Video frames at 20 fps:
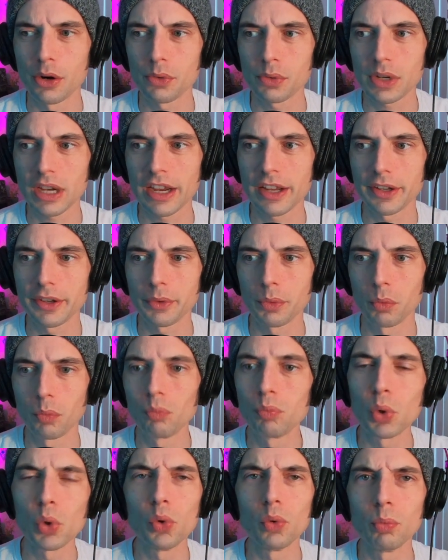kind
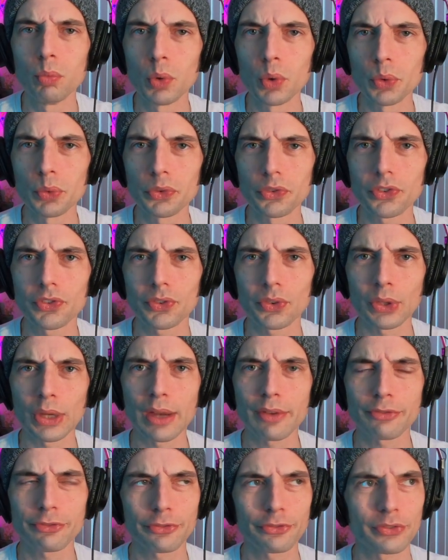of woo-woo
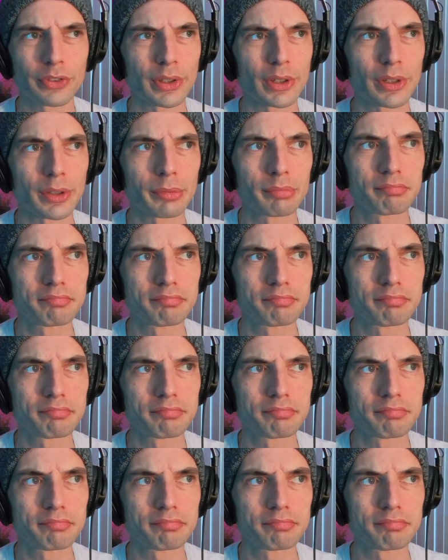stuff for